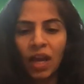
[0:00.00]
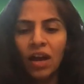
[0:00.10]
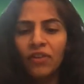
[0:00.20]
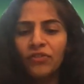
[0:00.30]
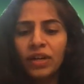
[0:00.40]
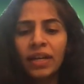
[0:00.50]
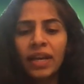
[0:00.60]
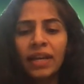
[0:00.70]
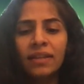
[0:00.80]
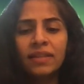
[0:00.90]

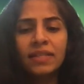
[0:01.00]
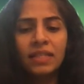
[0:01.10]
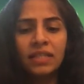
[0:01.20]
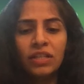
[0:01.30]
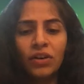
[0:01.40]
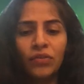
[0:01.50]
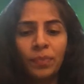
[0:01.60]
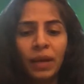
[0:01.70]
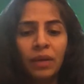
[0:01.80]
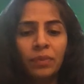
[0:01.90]
Forget this city of
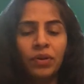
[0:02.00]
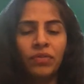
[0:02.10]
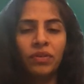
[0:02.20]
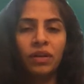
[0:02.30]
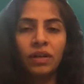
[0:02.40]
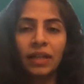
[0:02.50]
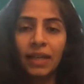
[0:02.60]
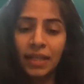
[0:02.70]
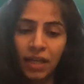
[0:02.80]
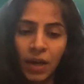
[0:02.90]
pain, brother. Get
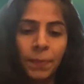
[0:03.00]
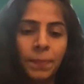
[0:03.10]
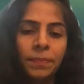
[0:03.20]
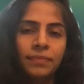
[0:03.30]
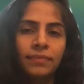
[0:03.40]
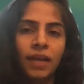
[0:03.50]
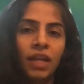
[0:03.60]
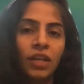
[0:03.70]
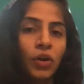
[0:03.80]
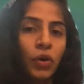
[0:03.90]
up
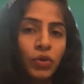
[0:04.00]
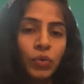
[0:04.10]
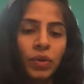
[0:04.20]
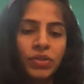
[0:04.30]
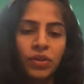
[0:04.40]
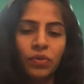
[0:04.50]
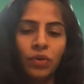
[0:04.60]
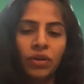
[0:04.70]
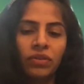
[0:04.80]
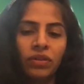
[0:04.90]
and go towards the
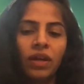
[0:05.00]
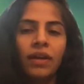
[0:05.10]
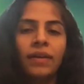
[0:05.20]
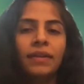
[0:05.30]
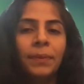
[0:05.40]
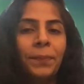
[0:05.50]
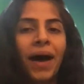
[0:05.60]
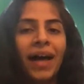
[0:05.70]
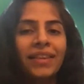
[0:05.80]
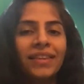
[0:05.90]
north, the
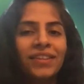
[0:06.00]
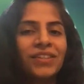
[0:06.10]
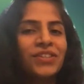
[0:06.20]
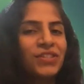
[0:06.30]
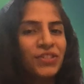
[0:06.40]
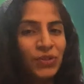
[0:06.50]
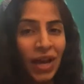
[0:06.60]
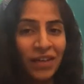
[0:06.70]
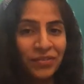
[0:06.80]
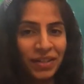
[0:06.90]
path to
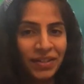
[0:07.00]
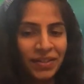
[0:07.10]
heaven.